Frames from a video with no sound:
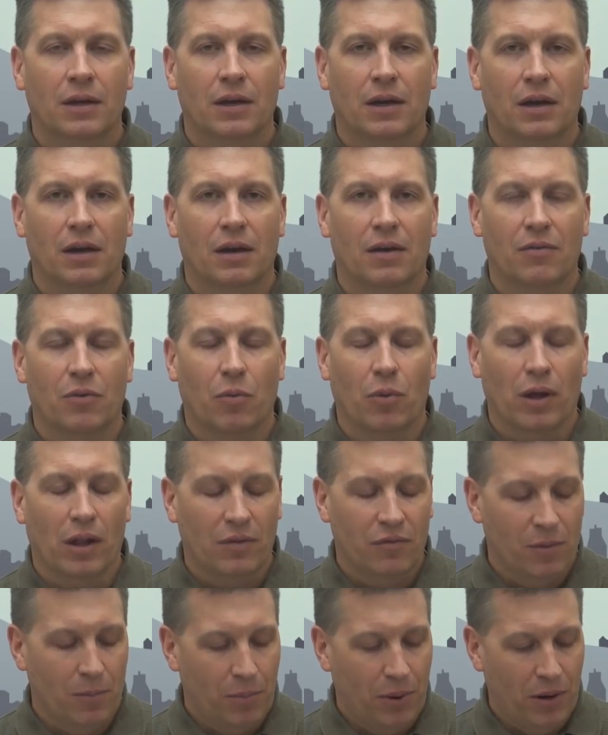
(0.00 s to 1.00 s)

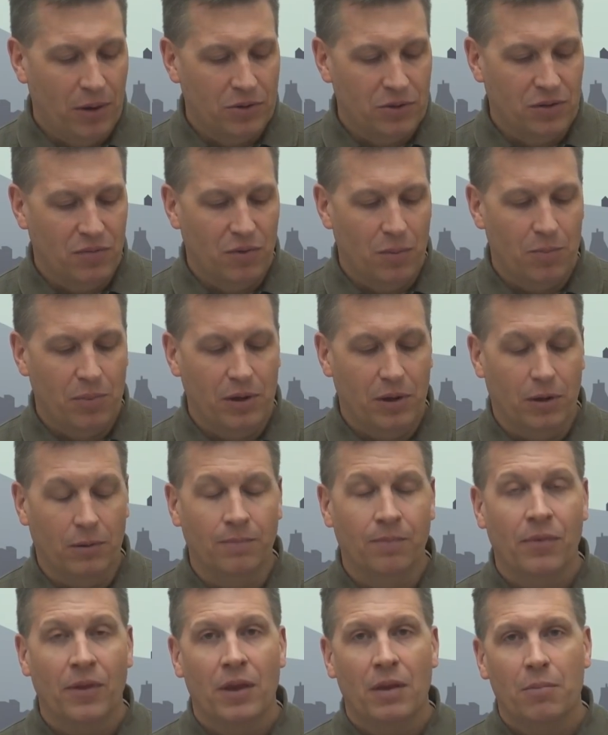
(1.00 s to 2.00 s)
relevant parts of the bill.